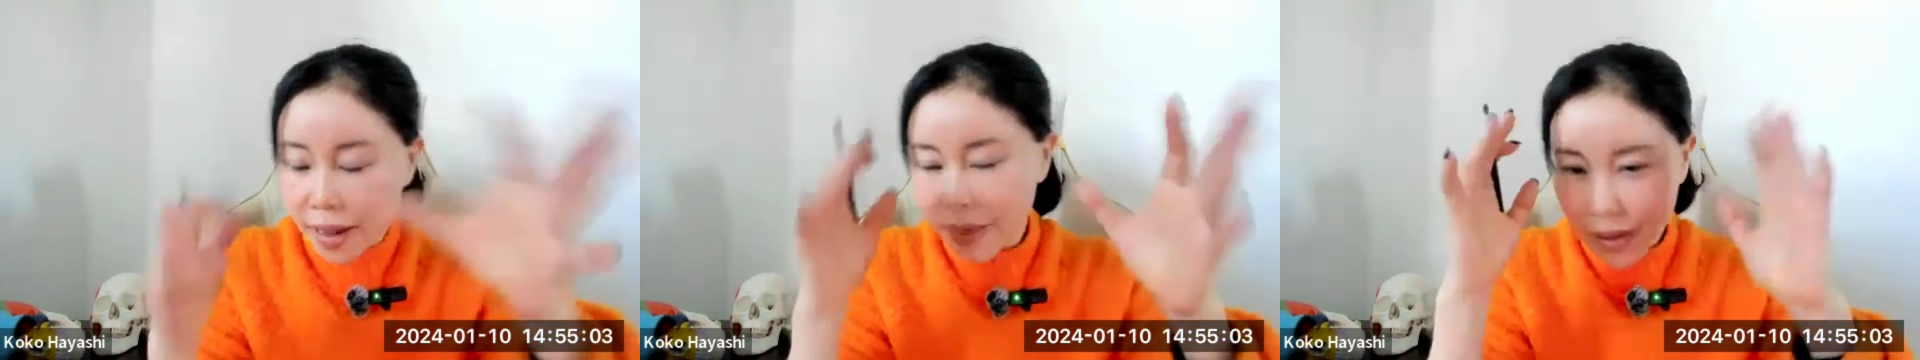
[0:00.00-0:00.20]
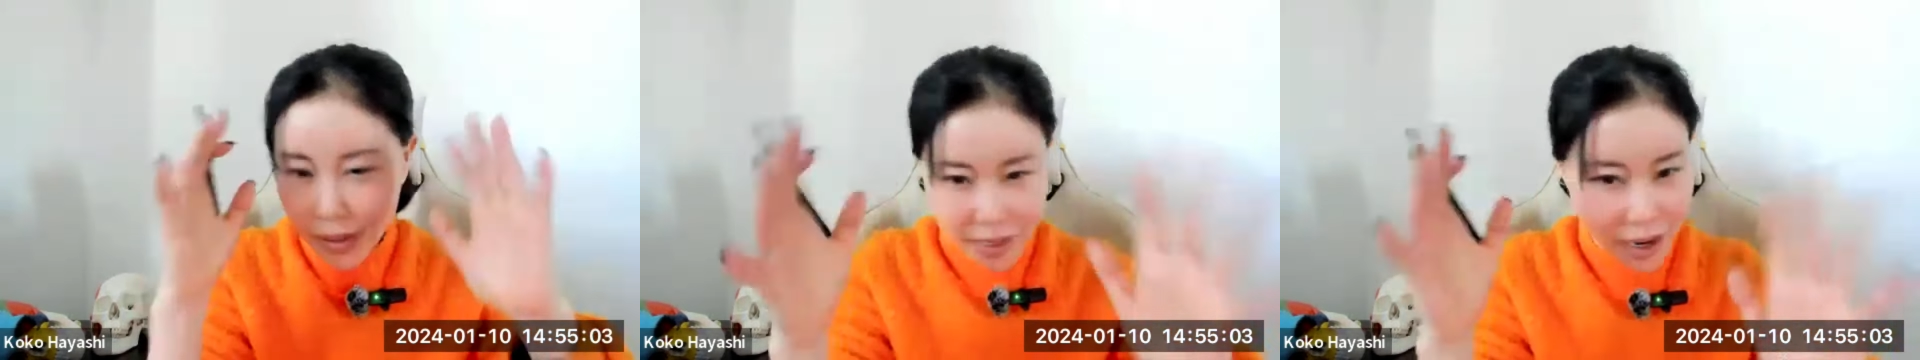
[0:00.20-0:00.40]

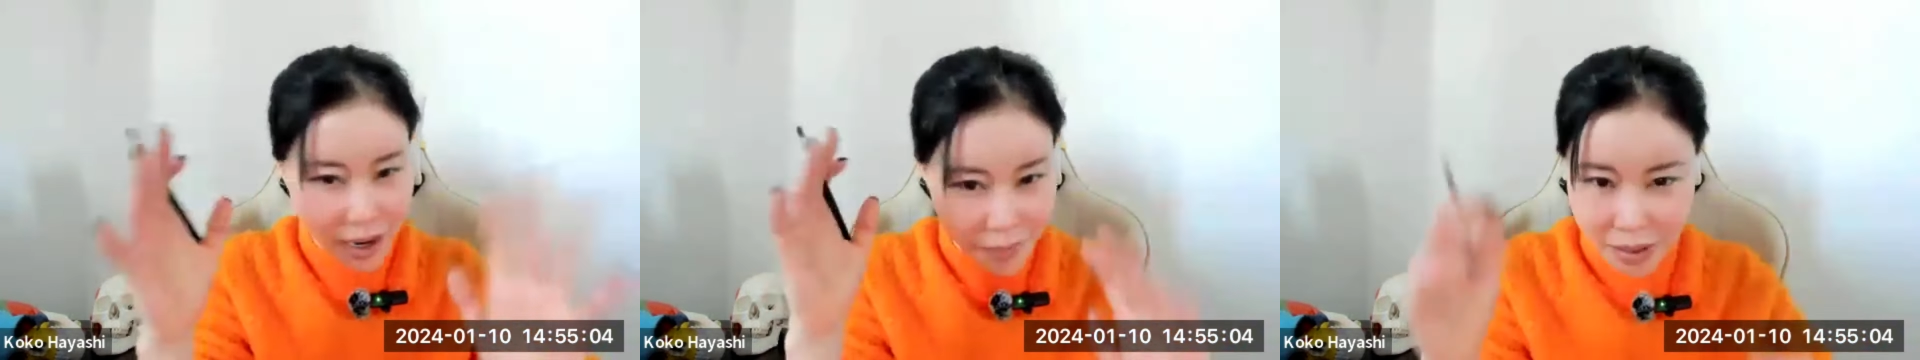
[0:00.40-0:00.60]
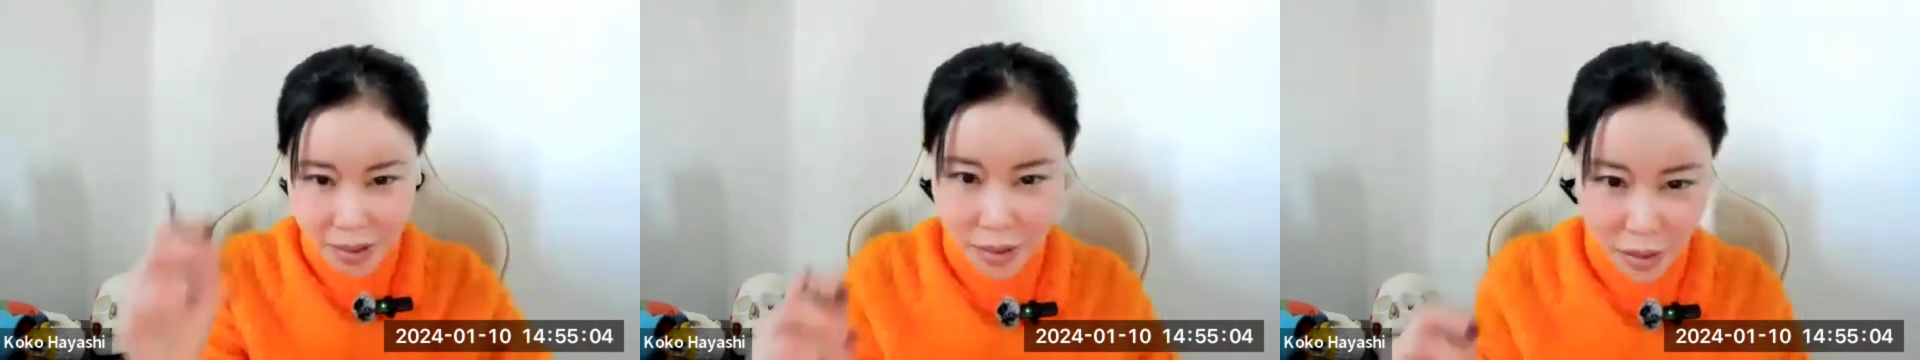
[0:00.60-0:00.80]
At that
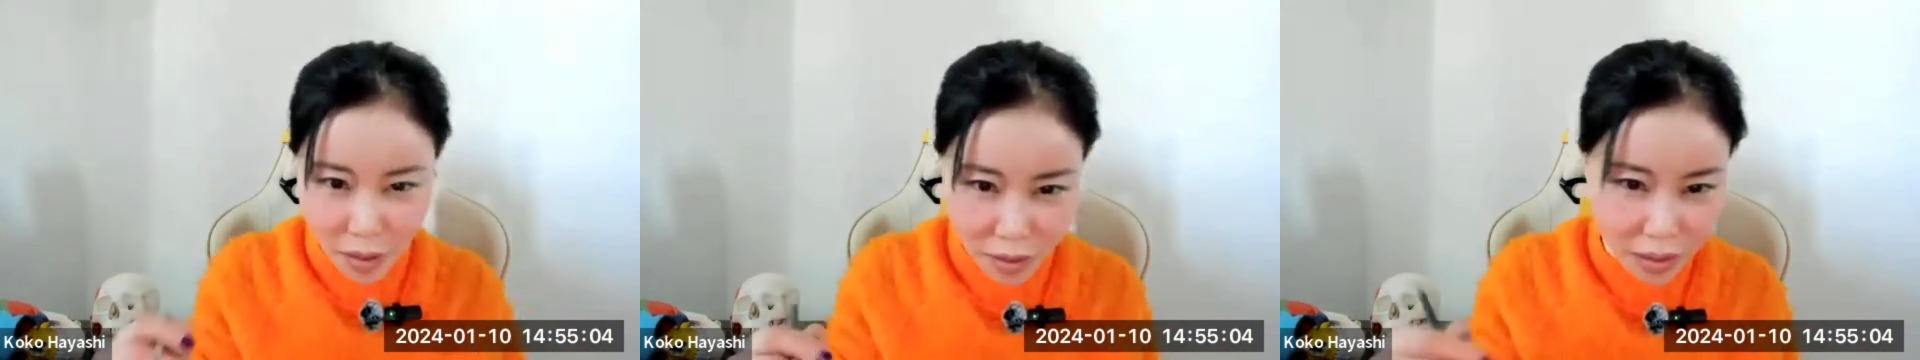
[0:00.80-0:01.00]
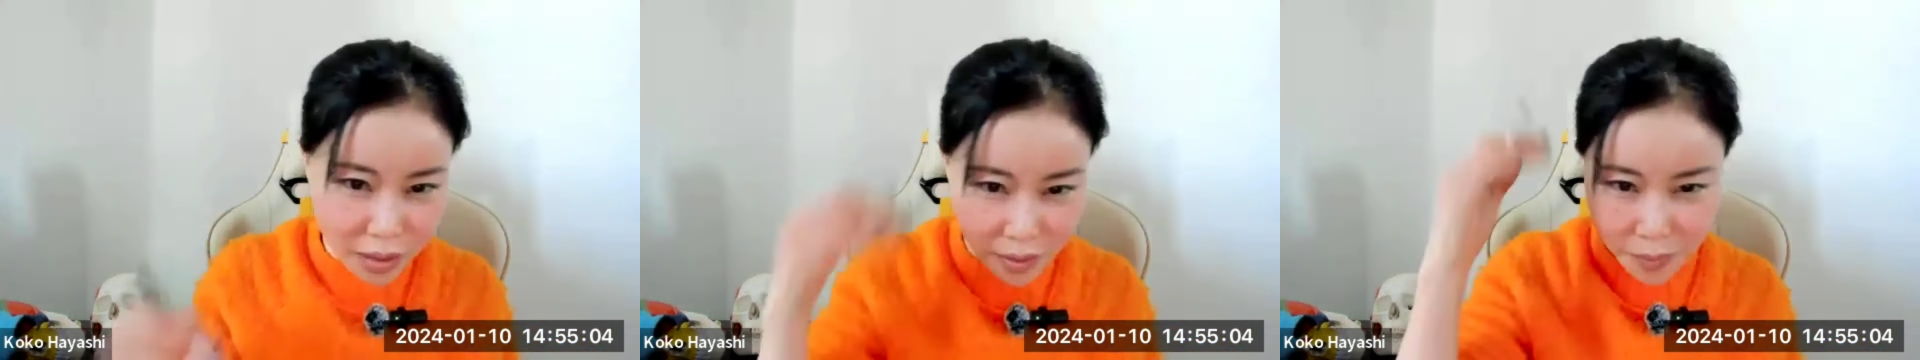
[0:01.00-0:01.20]
time, I didn't
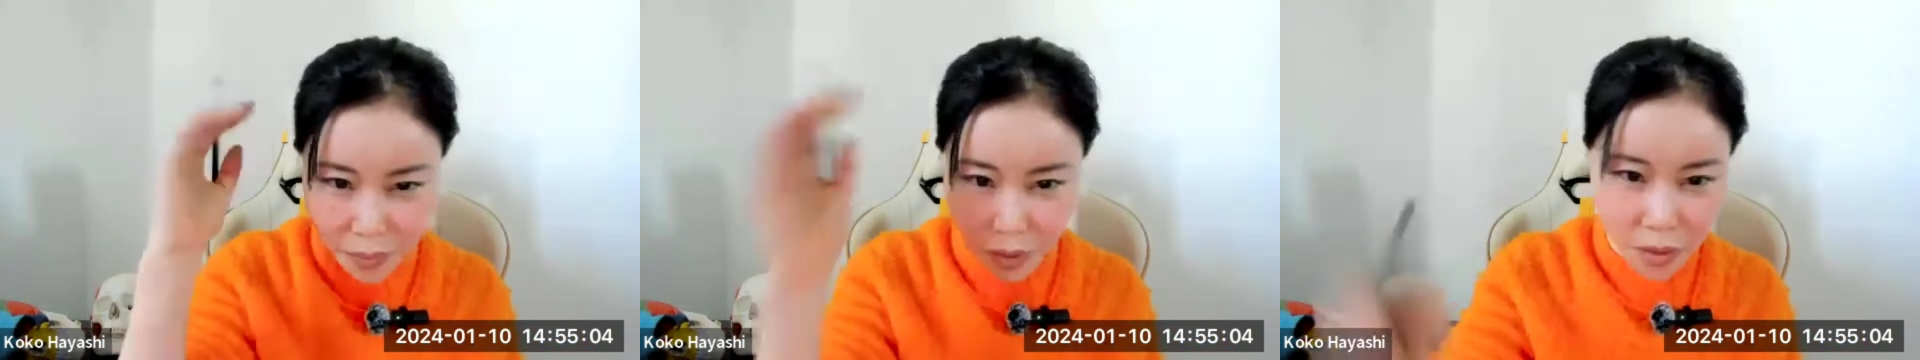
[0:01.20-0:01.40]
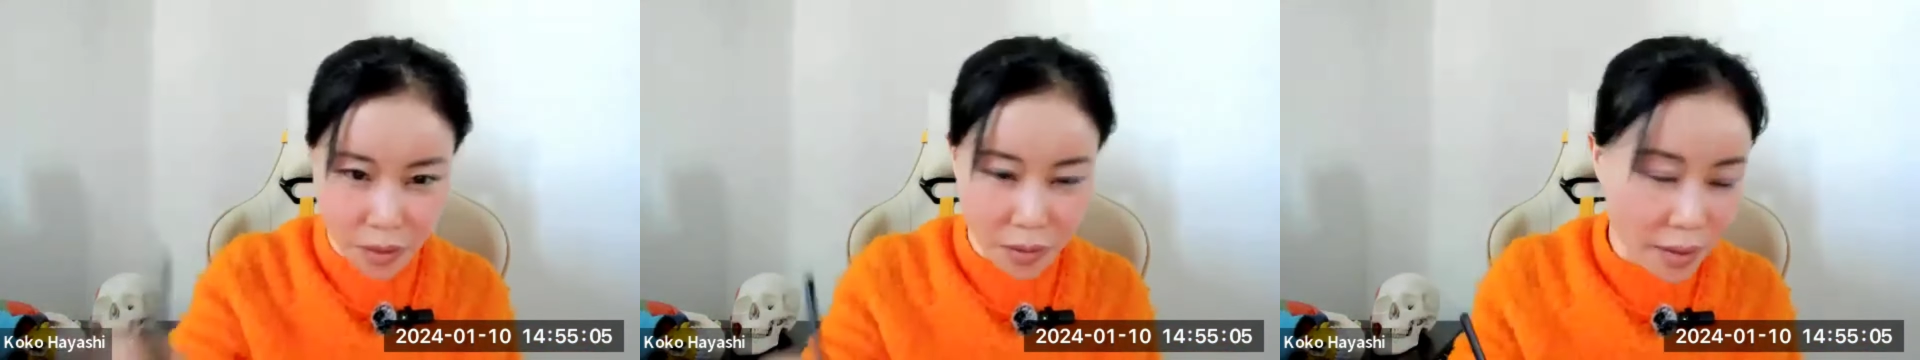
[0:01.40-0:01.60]
know because
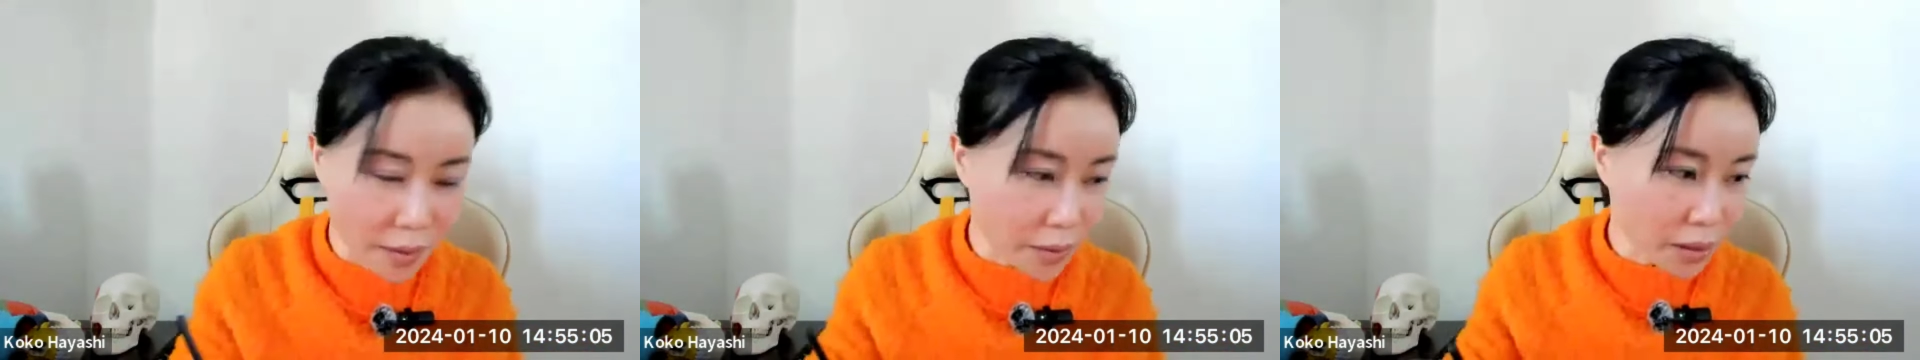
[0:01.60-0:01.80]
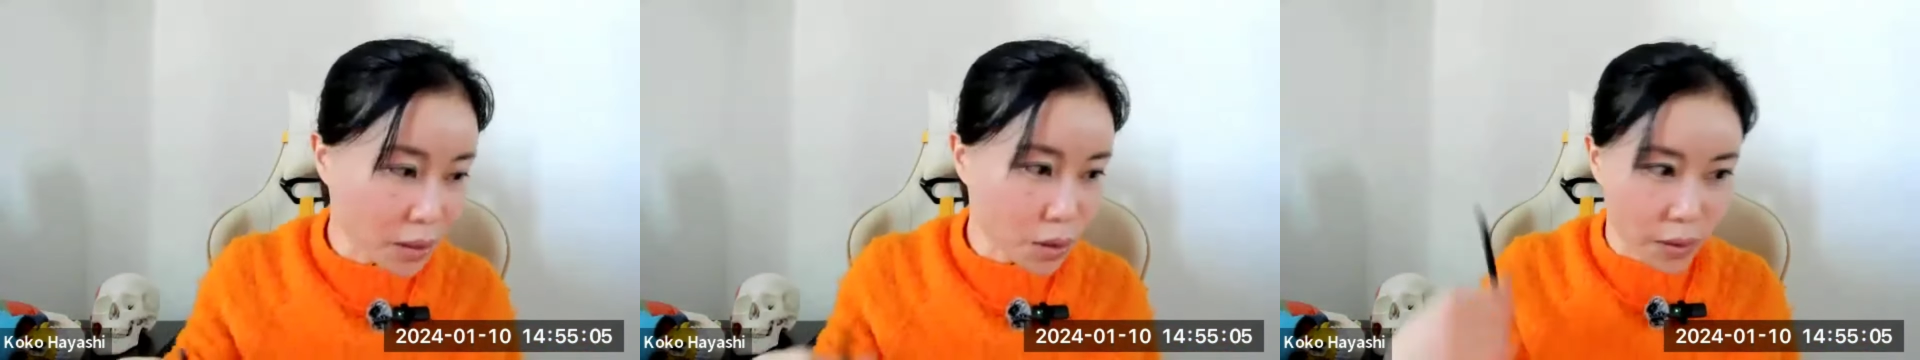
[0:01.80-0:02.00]
I
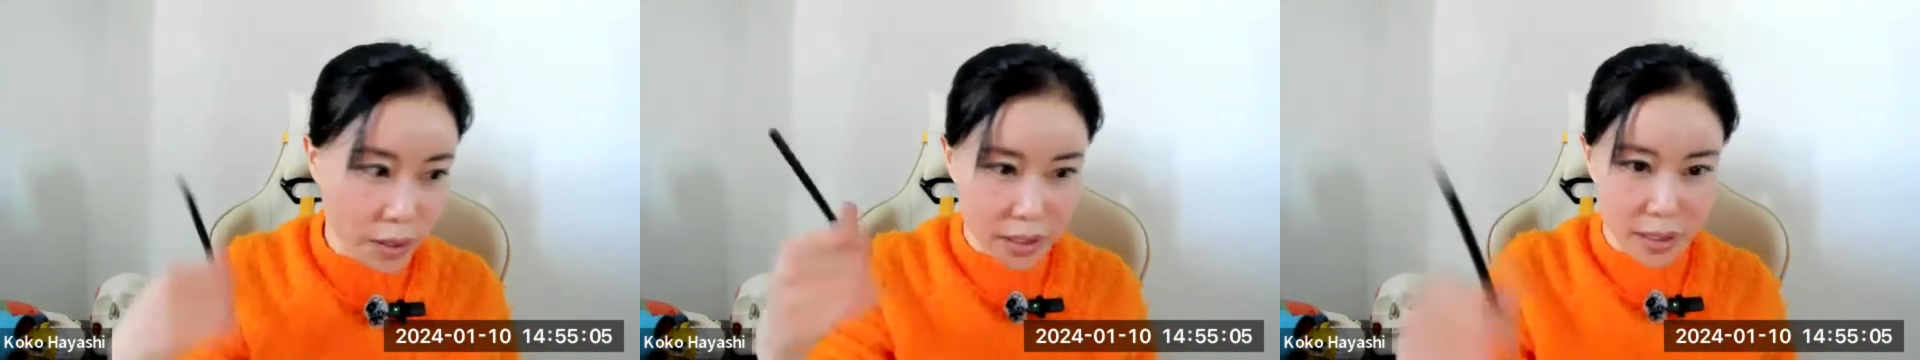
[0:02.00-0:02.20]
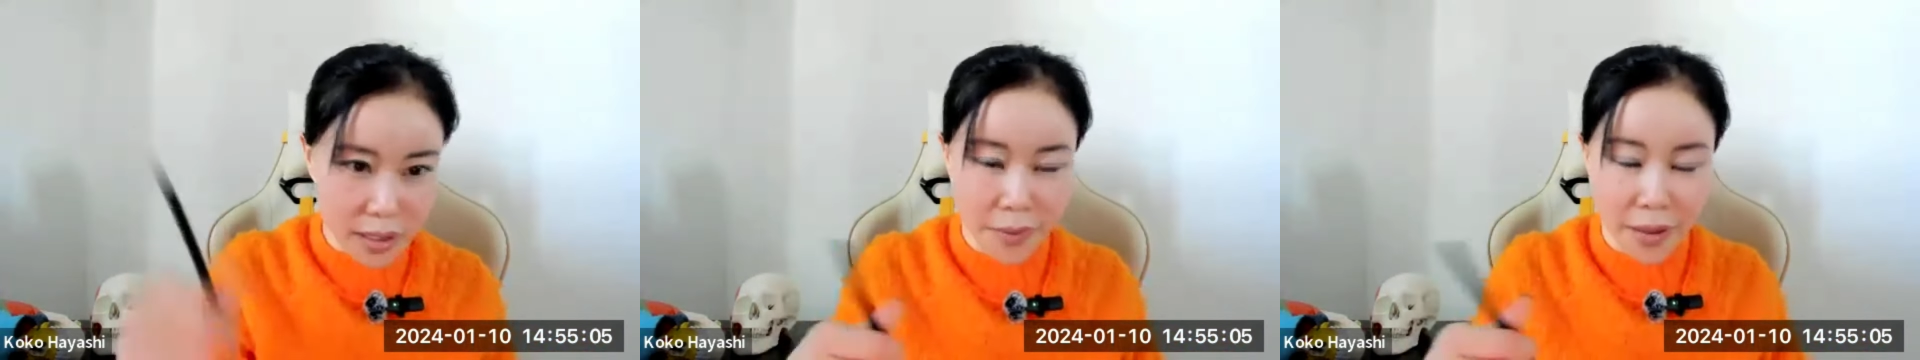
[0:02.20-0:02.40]
was
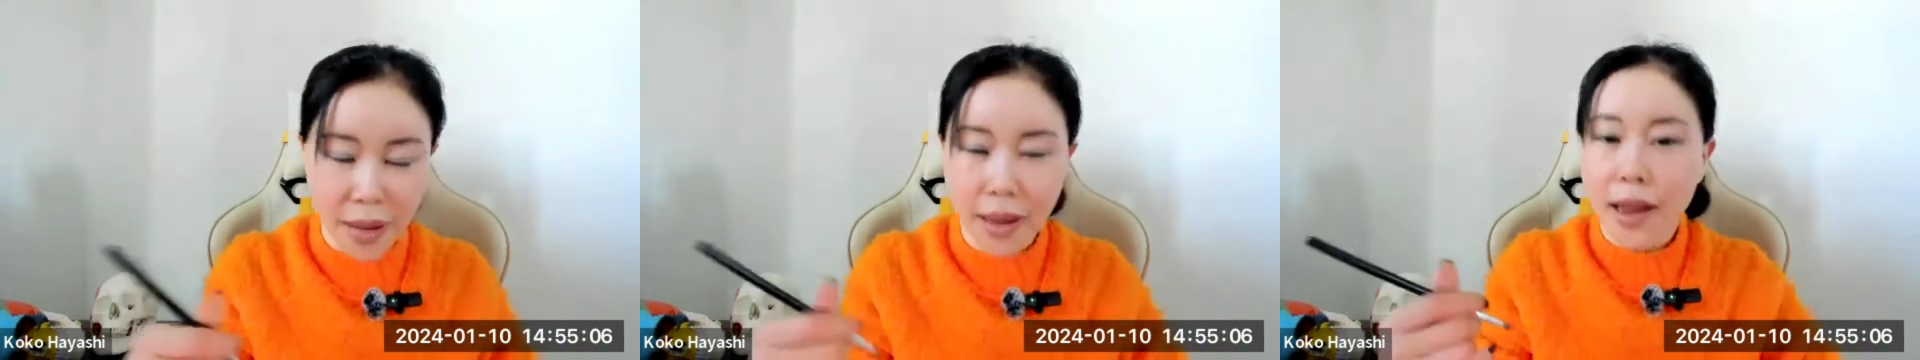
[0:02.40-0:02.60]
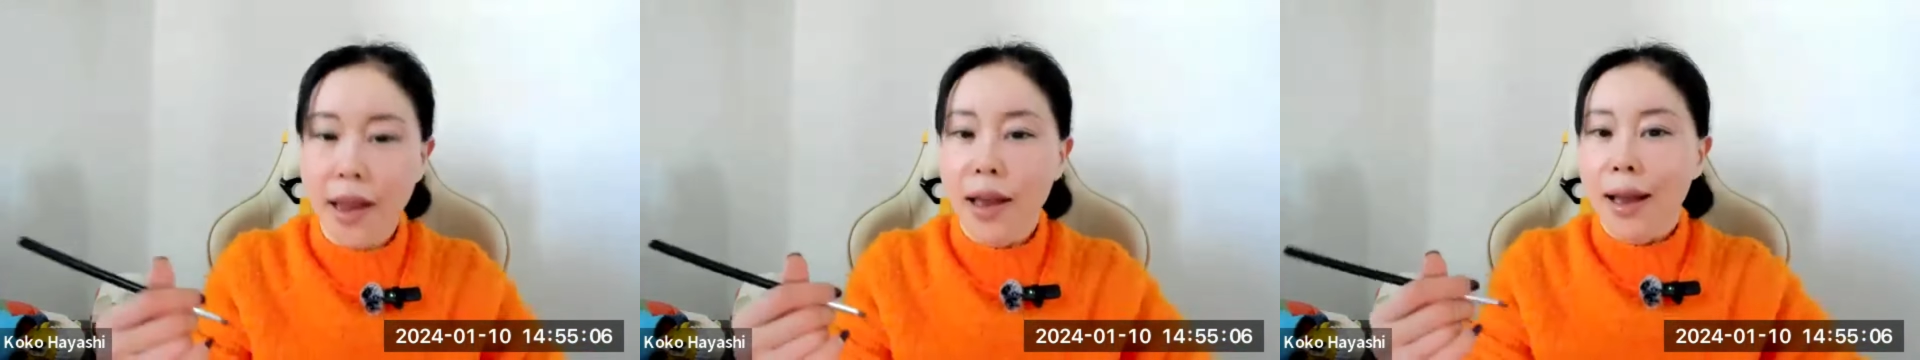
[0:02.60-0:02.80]
20 something.